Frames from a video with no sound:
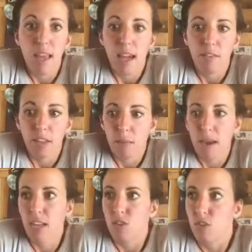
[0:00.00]
they have like a
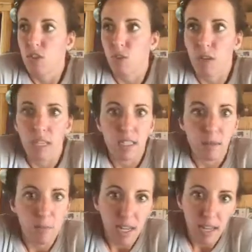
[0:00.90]
master's degree in
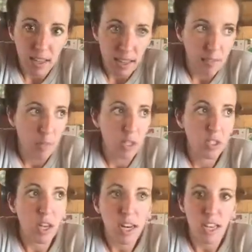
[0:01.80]
something that they've been
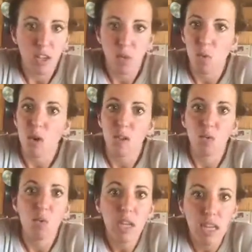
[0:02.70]
studying towards
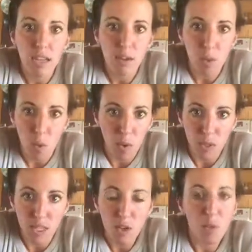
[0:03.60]
and working
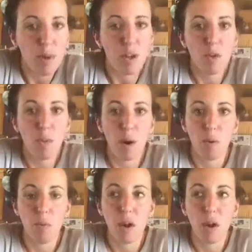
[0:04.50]
towards that nobody knew about.